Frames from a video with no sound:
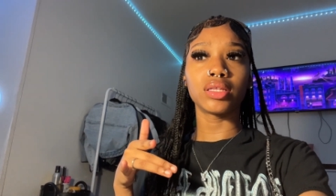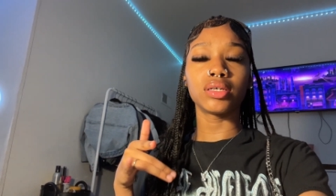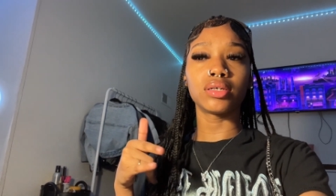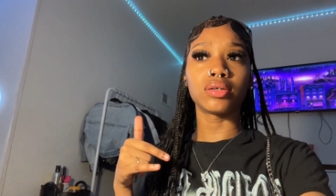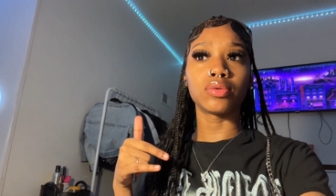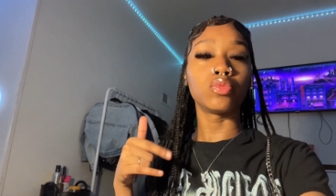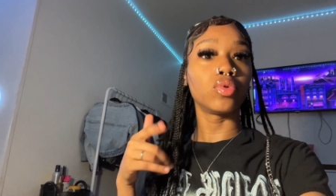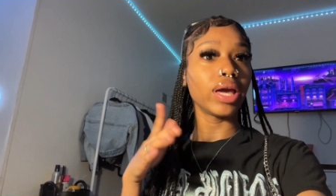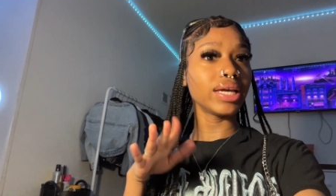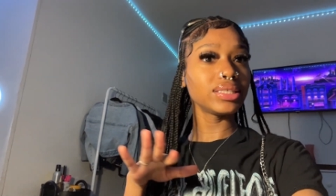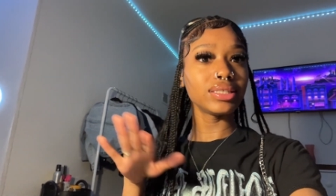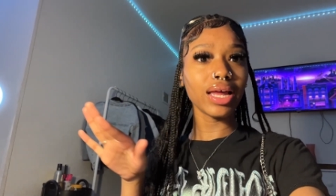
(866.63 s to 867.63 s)
um well
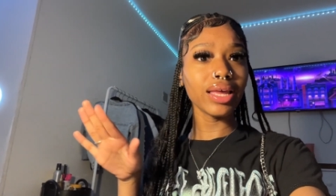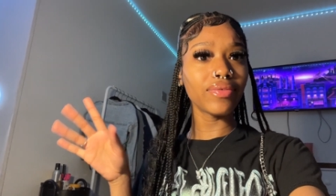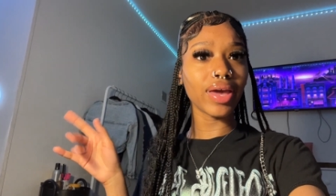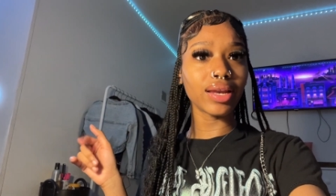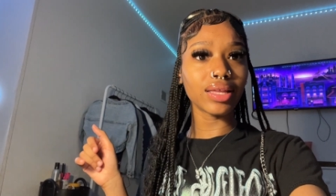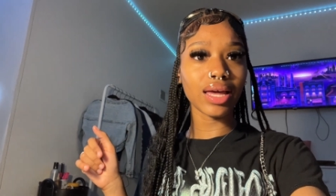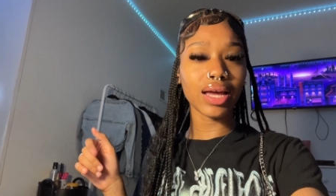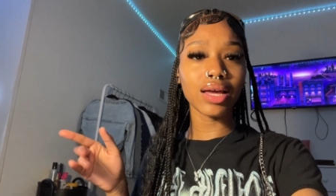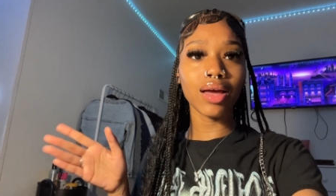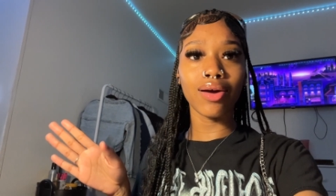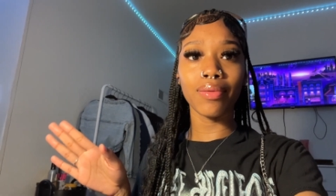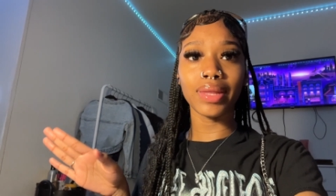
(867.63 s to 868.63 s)
actually not even eight o'clock i
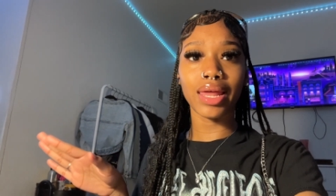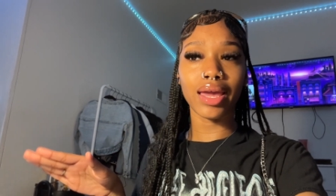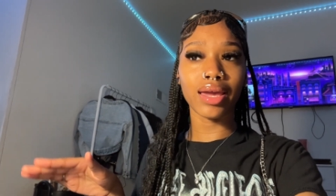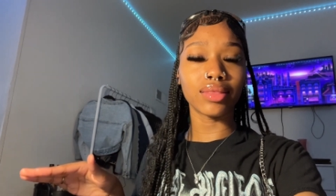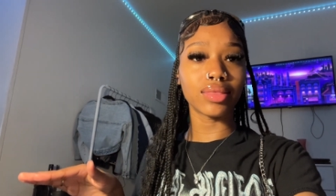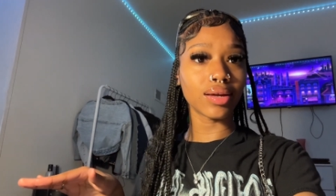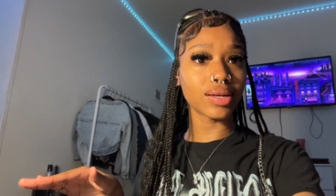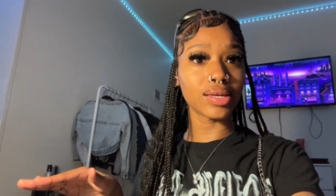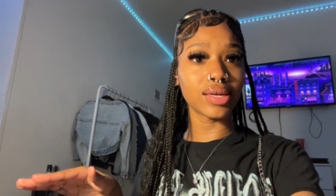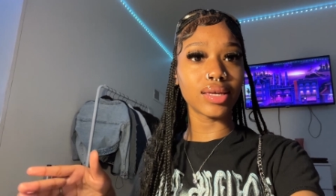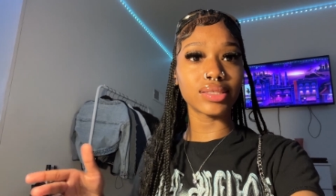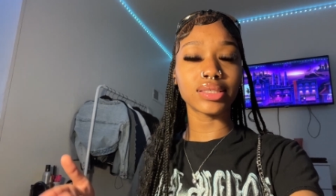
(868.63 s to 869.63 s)
got home at like eight
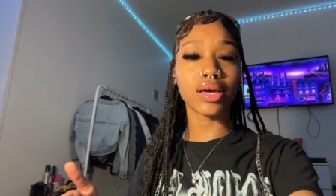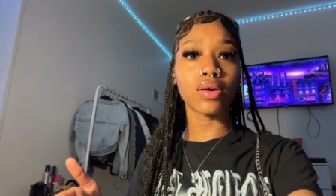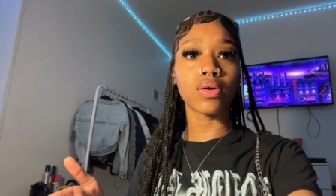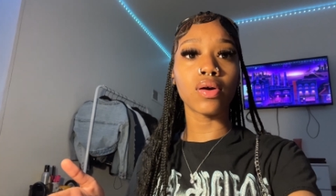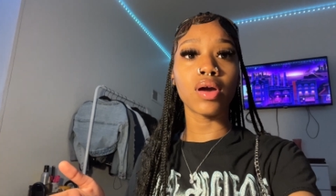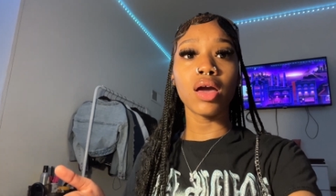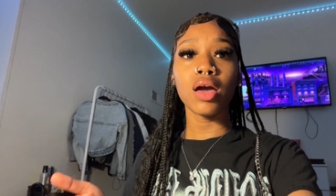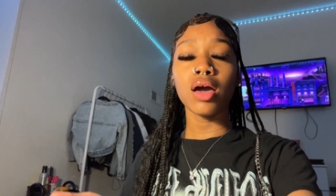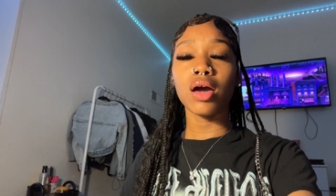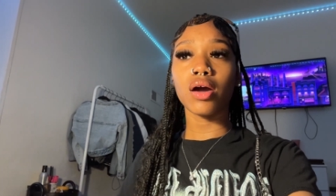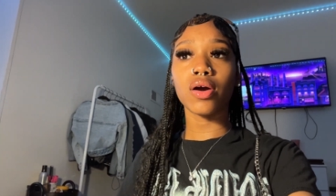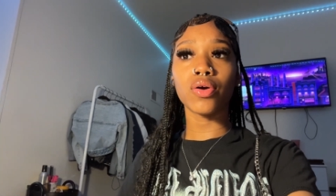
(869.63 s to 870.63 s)
thirty. so
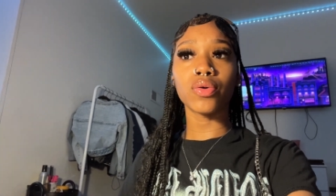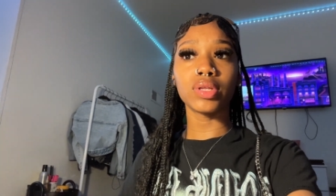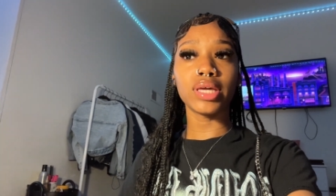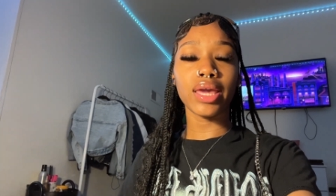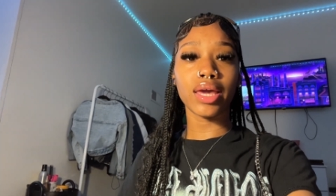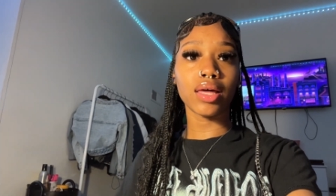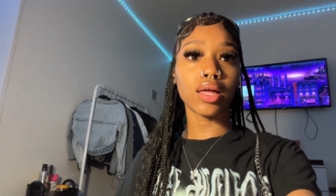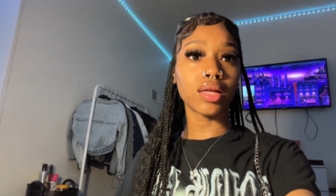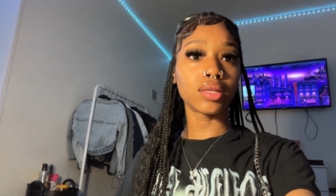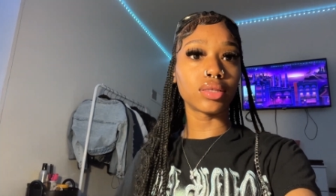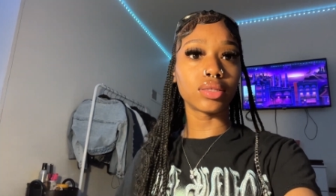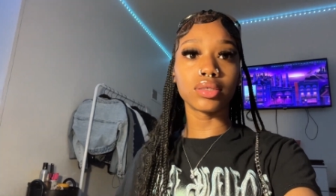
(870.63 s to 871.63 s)
I only had a
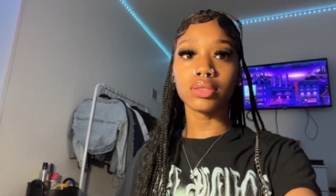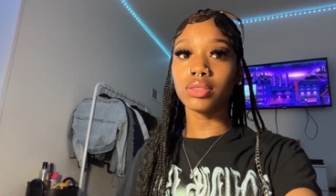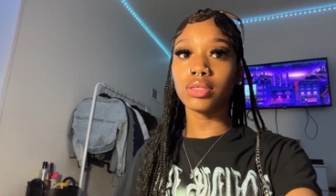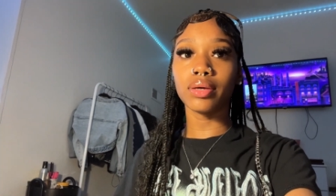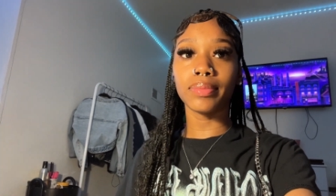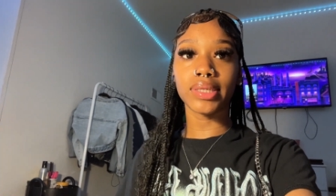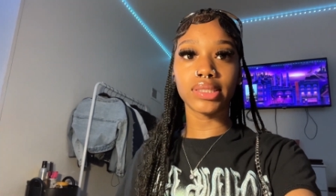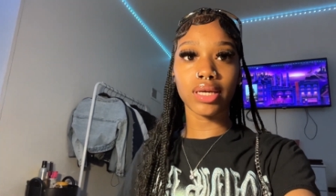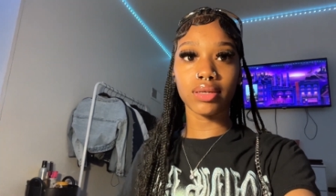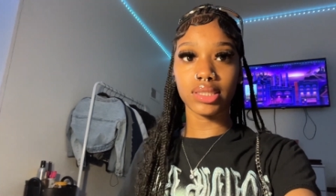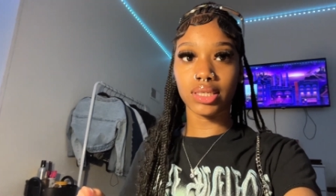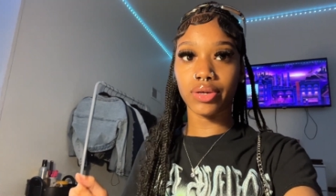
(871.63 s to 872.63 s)
little, bit of
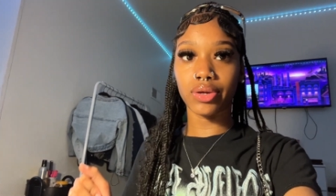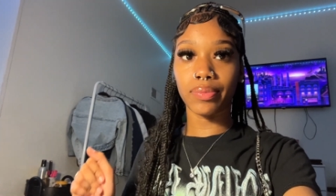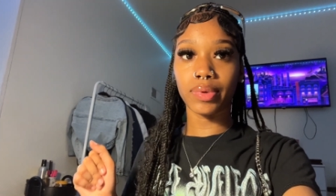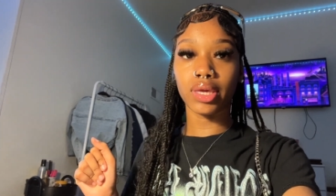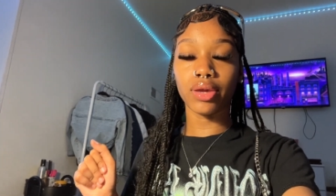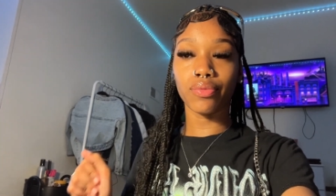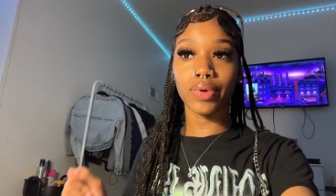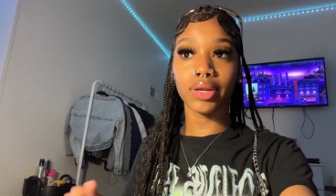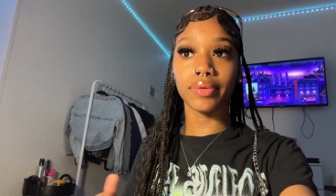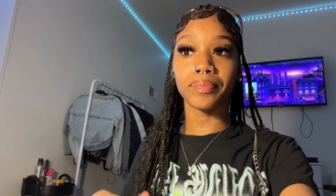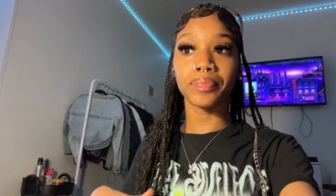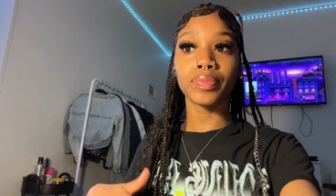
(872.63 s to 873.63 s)
time to hurry up and get
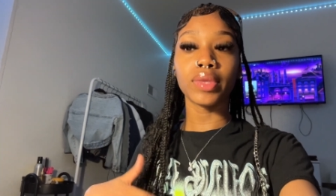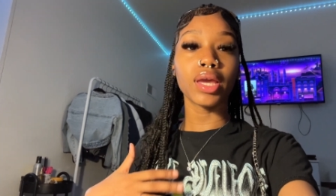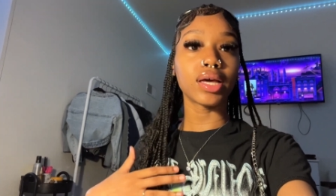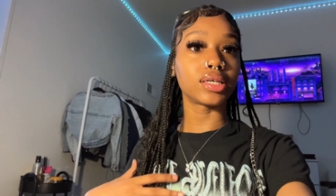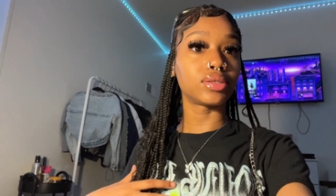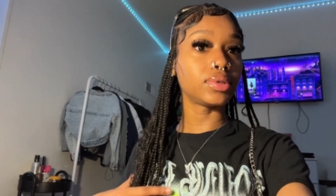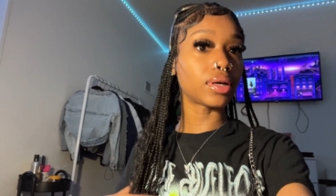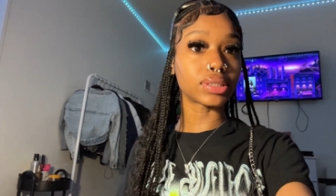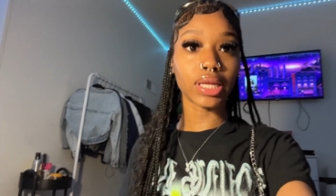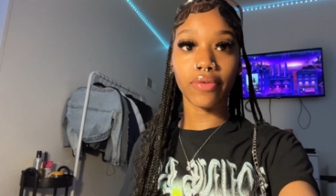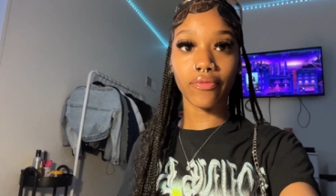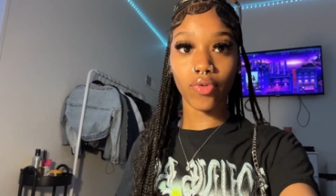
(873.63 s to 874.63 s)
ready because we don't
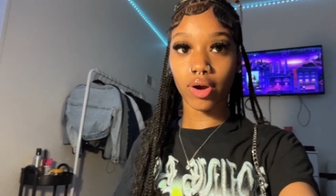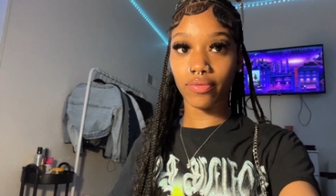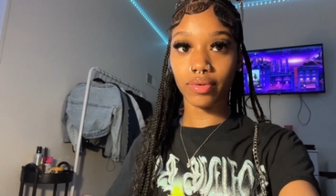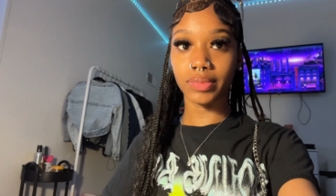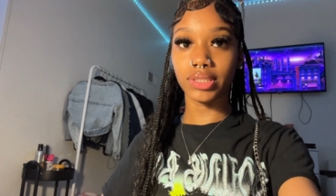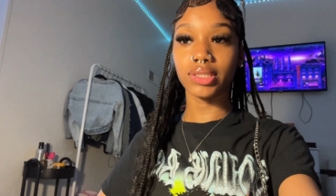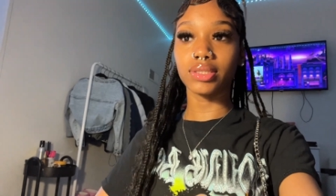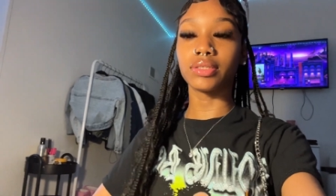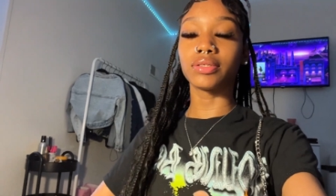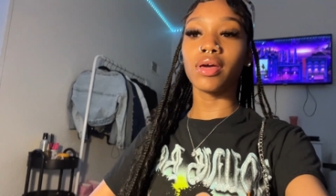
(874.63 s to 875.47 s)
stay far from each other.